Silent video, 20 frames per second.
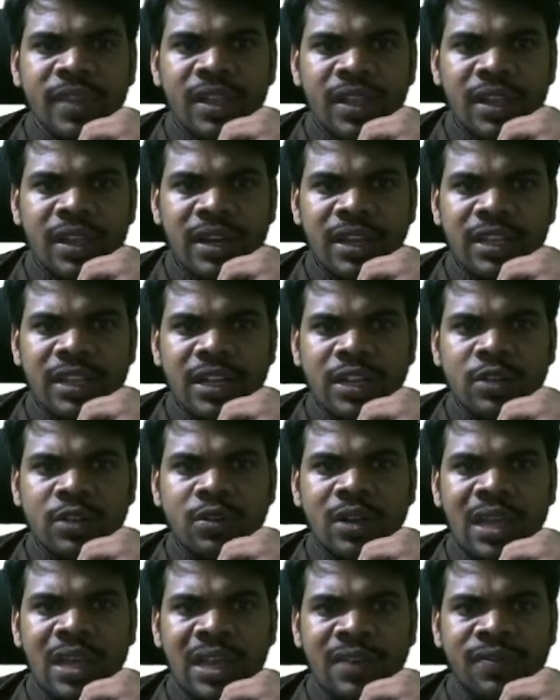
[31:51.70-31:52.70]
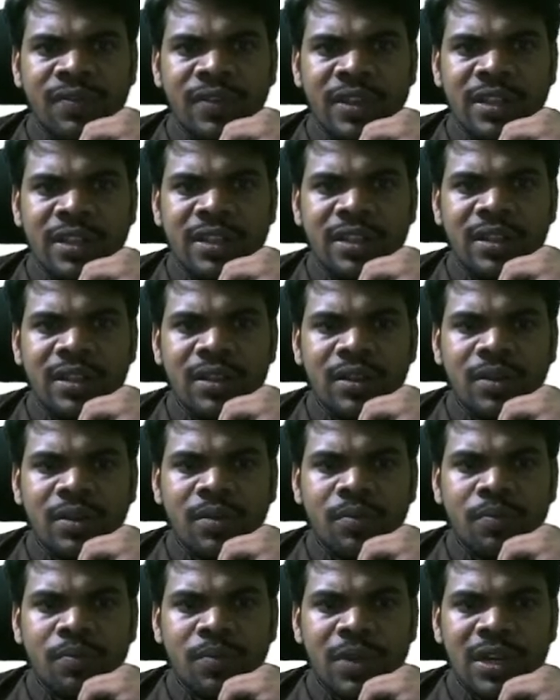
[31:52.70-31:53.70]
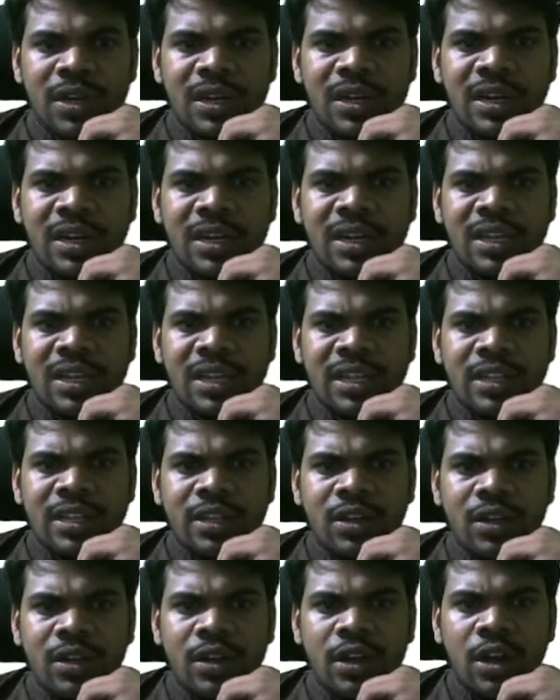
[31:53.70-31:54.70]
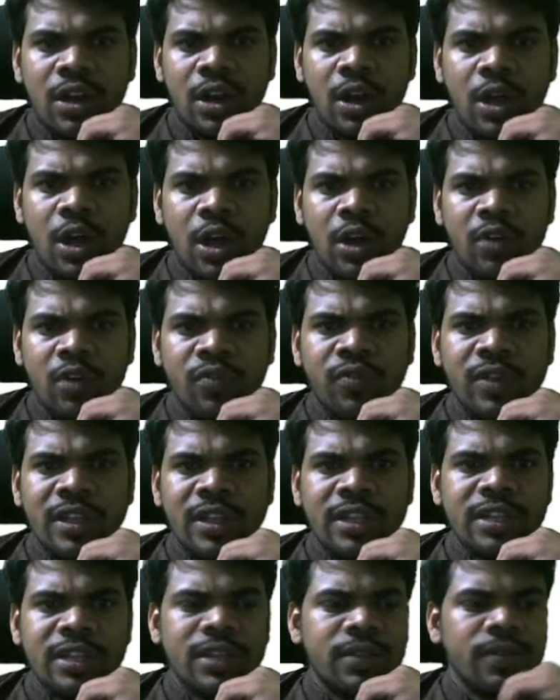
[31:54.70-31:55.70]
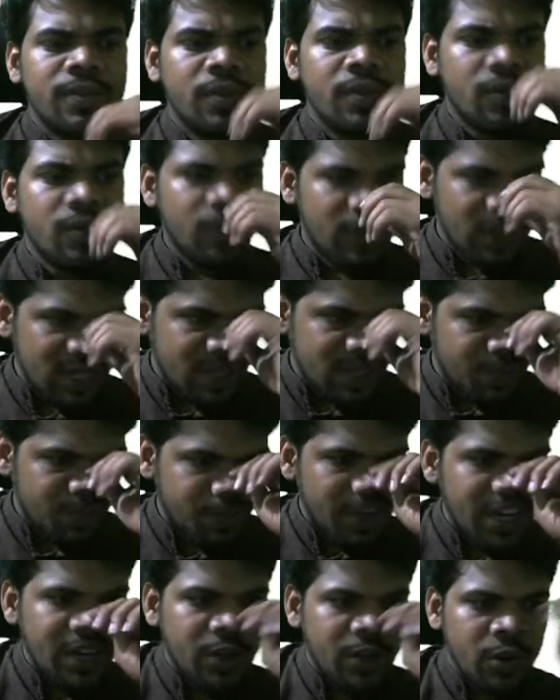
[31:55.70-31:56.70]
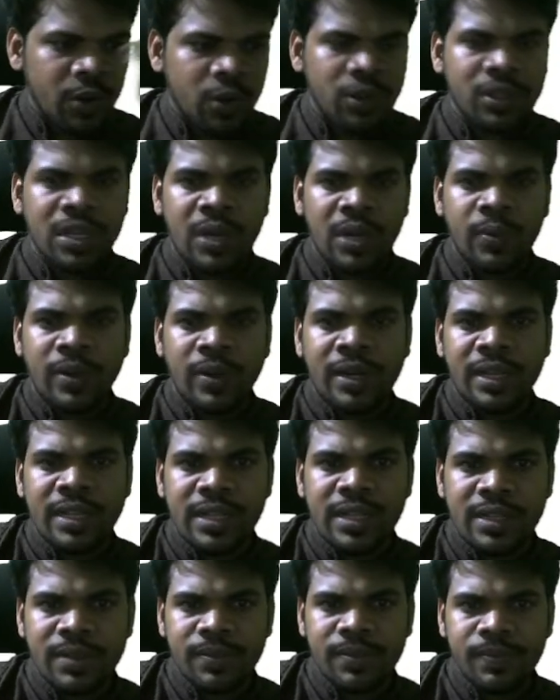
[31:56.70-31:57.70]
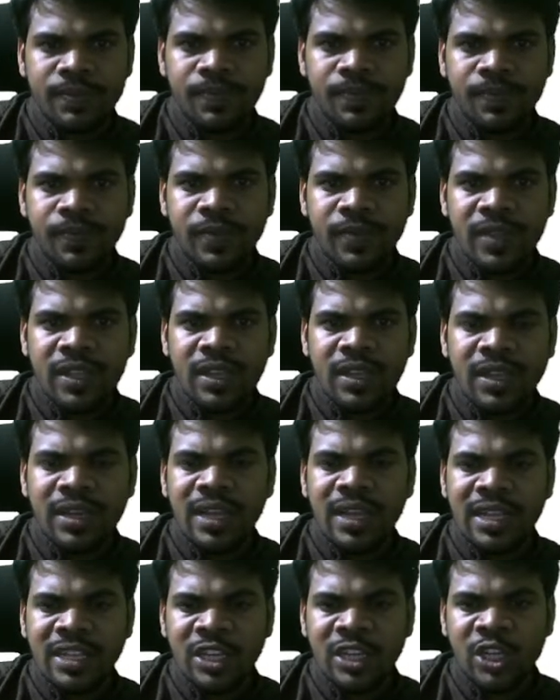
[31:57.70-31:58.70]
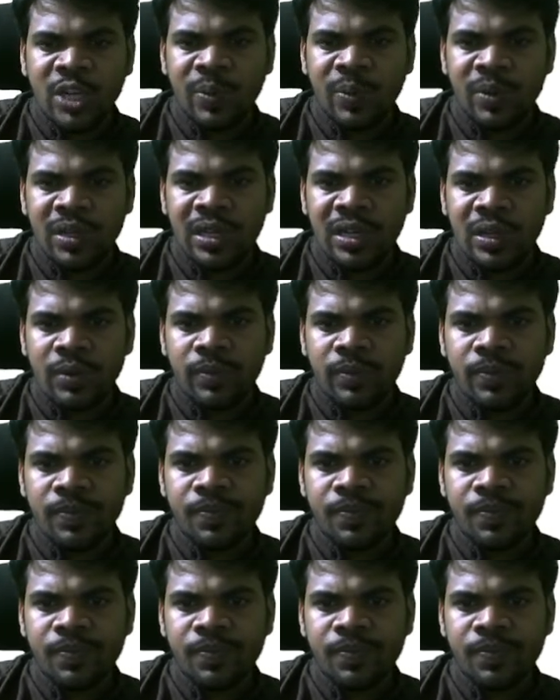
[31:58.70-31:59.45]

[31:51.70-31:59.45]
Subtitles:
It is also lag phase, but it is log phase. Very speed growth curve it is in S-shaped curve.